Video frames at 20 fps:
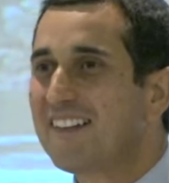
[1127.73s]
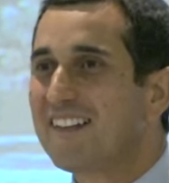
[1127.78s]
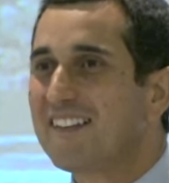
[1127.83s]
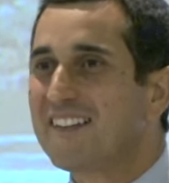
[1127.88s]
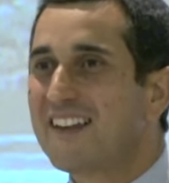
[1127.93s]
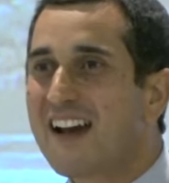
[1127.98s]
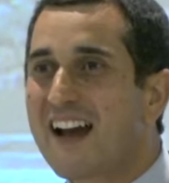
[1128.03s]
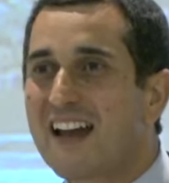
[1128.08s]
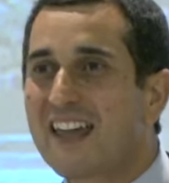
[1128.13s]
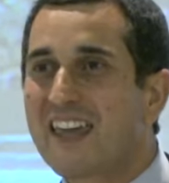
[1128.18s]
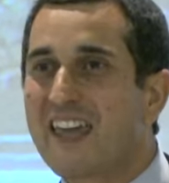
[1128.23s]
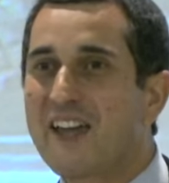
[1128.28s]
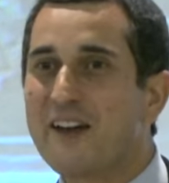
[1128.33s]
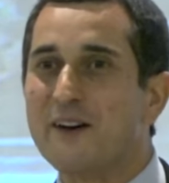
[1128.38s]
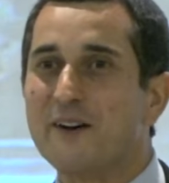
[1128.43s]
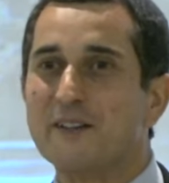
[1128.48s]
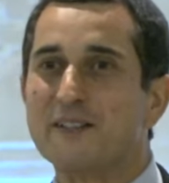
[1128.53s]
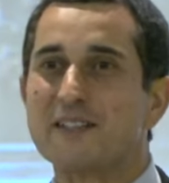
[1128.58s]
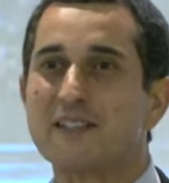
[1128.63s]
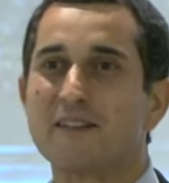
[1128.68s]
they are
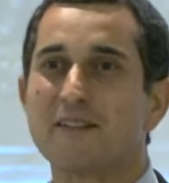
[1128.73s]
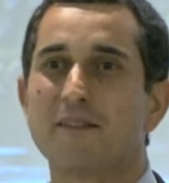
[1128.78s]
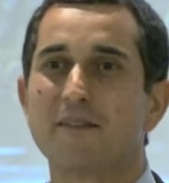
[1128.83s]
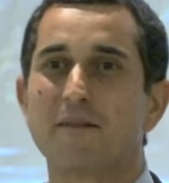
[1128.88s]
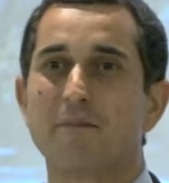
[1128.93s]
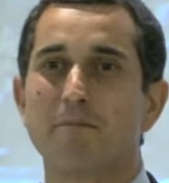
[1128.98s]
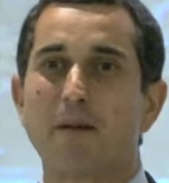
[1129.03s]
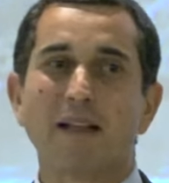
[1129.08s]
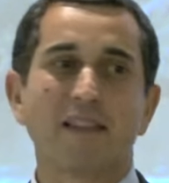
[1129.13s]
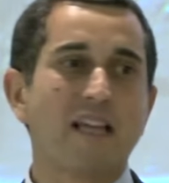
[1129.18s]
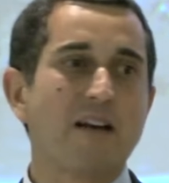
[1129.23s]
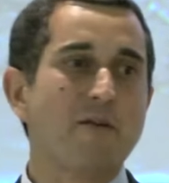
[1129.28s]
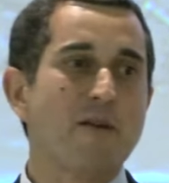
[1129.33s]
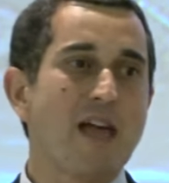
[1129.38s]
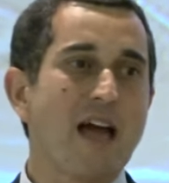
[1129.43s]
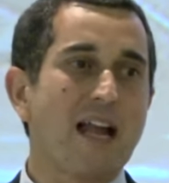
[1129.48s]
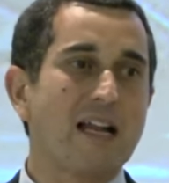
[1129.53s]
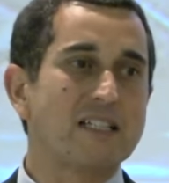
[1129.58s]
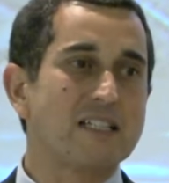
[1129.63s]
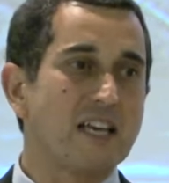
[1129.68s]
cute, But the
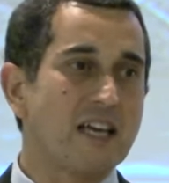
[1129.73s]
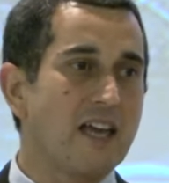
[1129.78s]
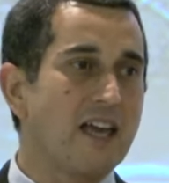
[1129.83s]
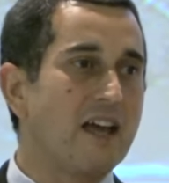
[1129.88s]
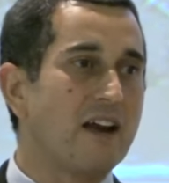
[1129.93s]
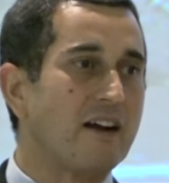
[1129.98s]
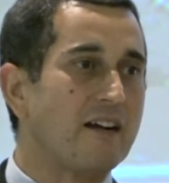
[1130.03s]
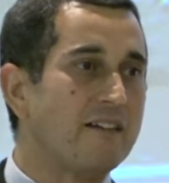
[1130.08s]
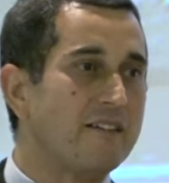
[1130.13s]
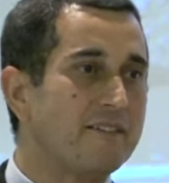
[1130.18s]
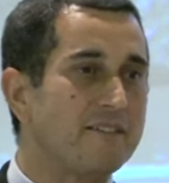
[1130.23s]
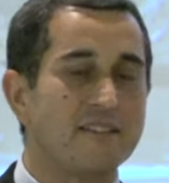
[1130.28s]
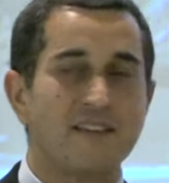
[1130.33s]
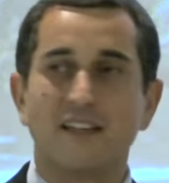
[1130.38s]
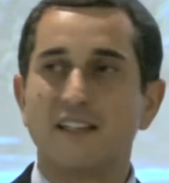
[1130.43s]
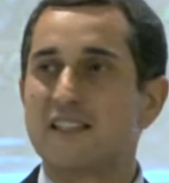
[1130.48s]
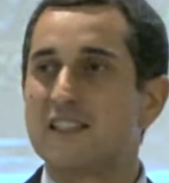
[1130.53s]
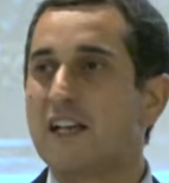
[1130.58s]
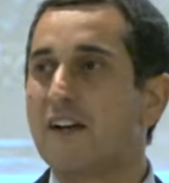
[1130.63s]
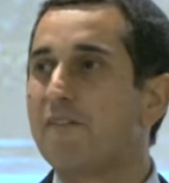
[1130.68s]
reality here
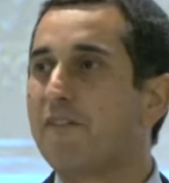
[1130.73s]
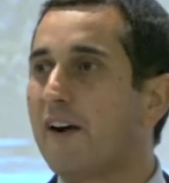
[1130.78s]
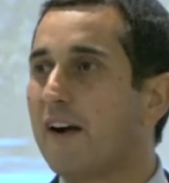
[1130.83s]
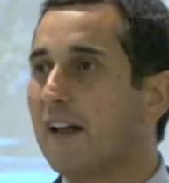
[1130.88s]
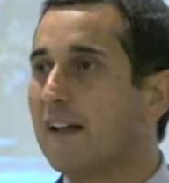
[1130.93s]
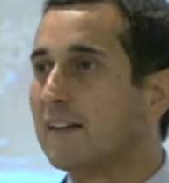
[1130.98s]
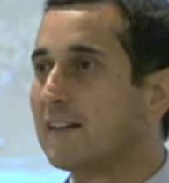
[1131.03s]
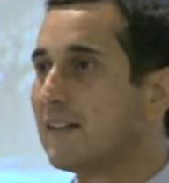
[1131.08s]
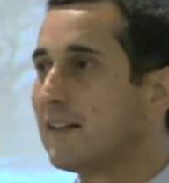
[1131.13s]
is different.